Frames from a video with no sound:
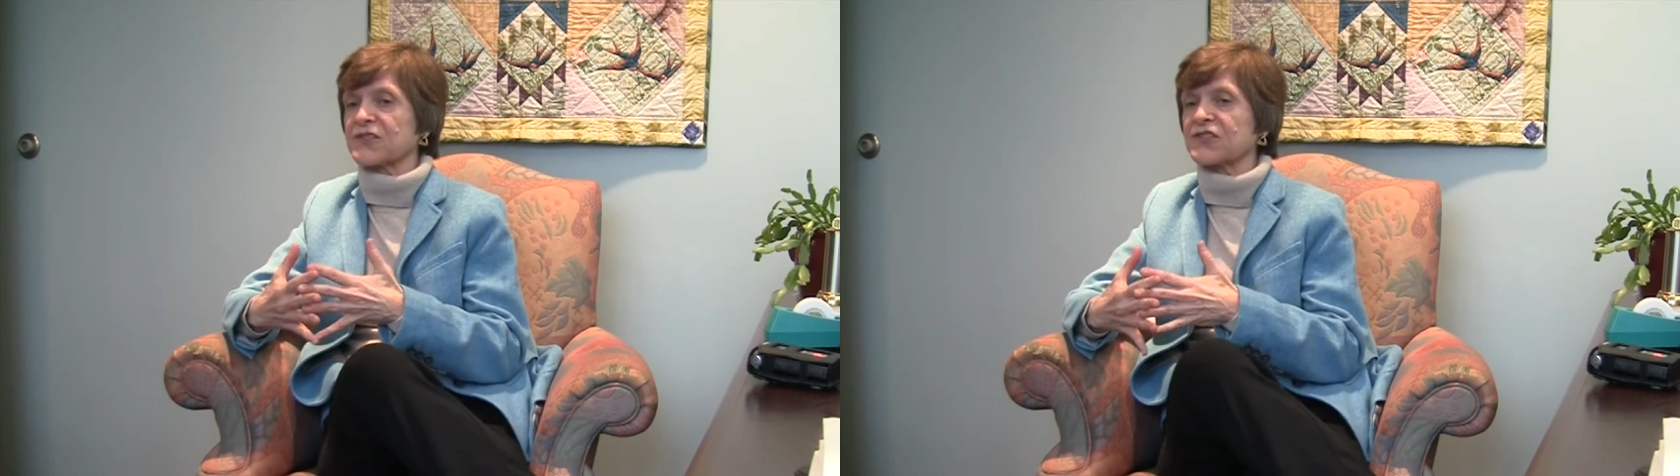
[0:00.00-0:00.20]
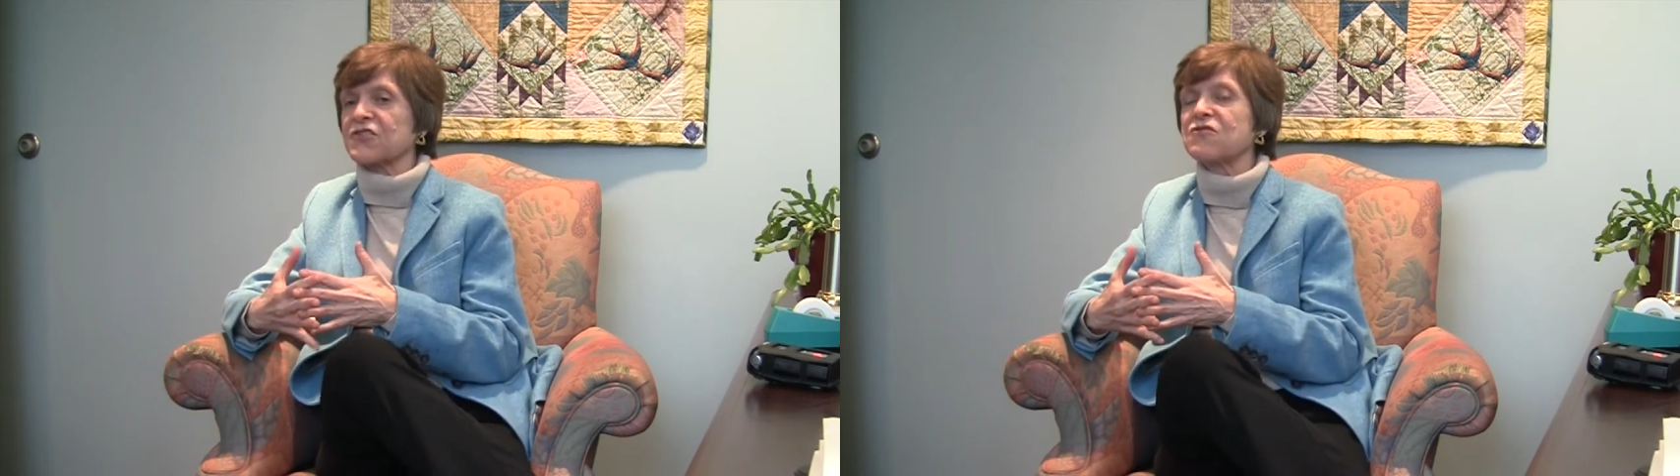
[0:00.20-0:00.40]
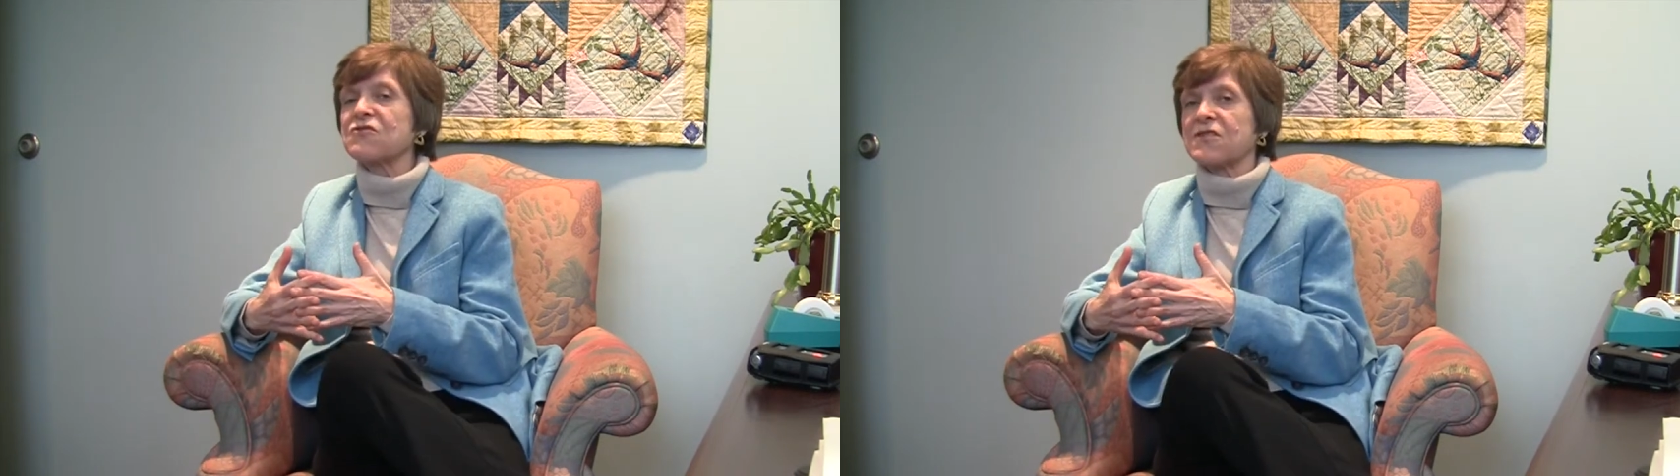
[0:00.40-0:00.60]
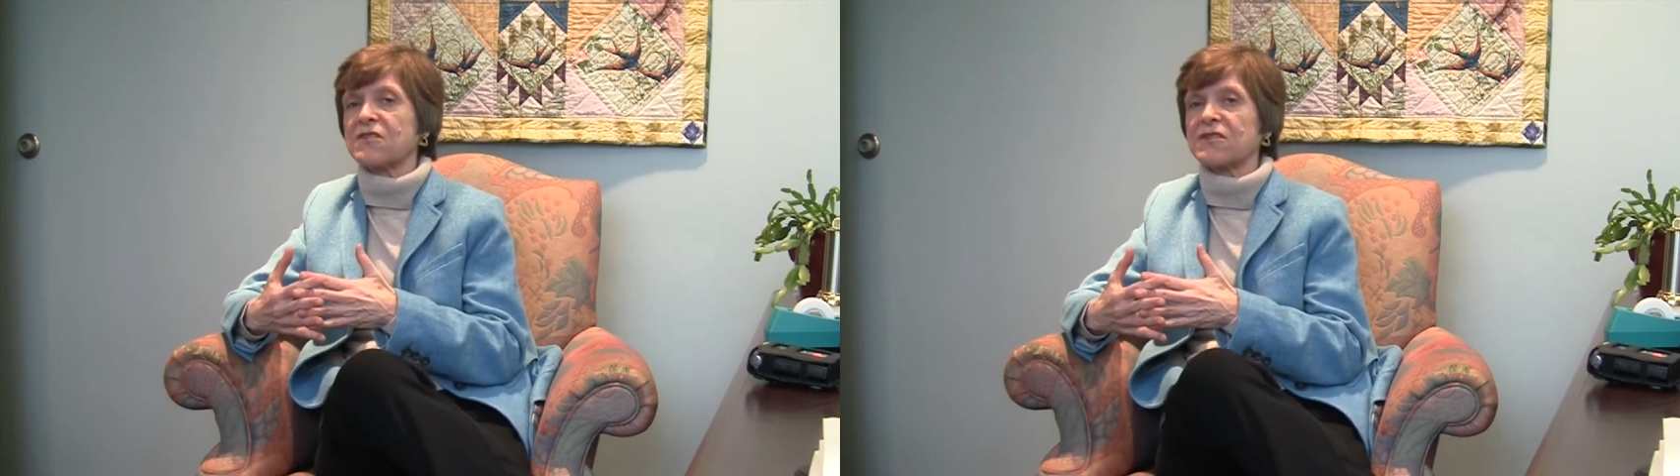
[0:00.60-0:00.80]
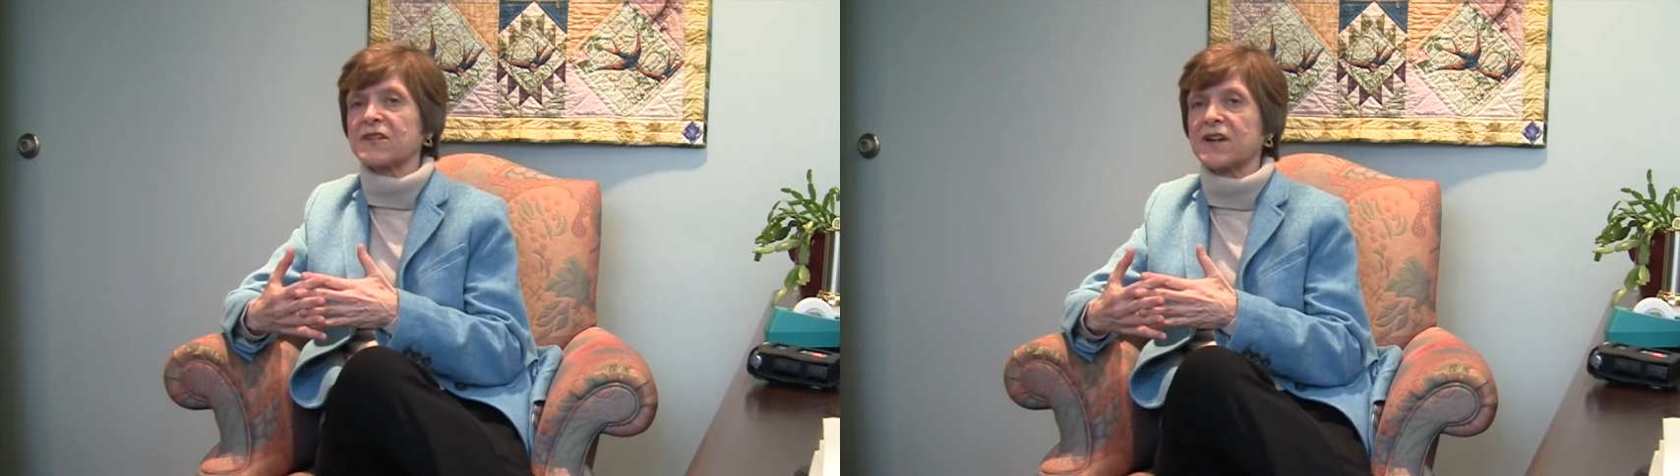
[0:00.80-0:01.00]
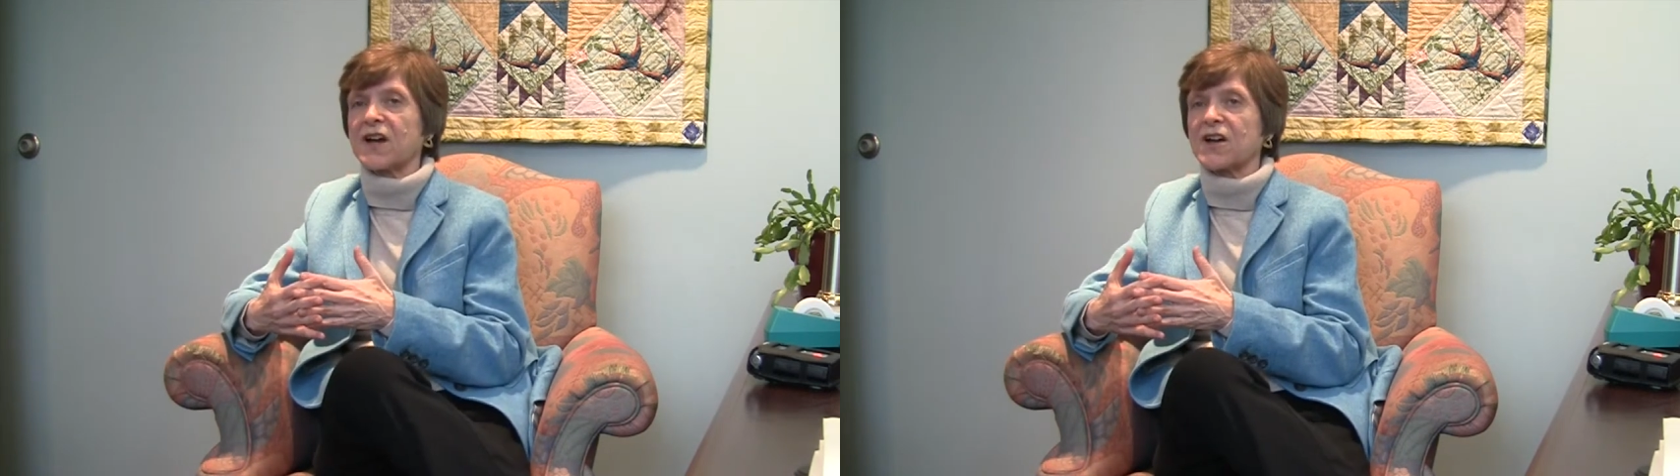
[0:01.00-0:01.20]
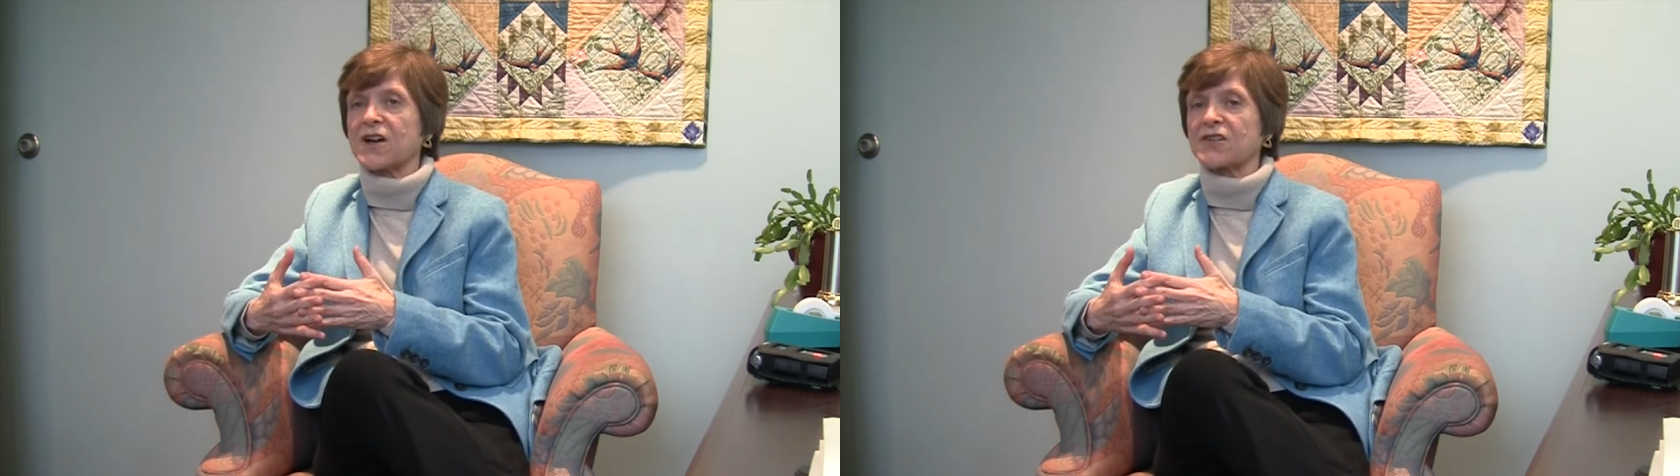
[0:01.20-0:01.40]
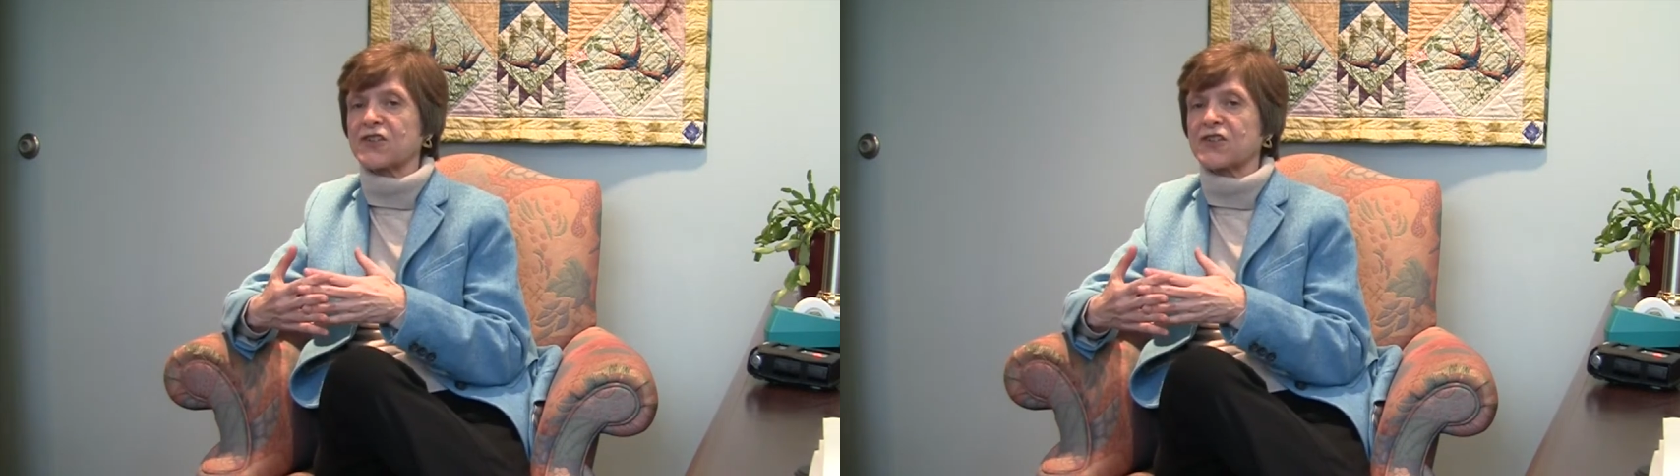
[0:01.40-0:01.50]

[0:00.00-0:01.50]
school uh,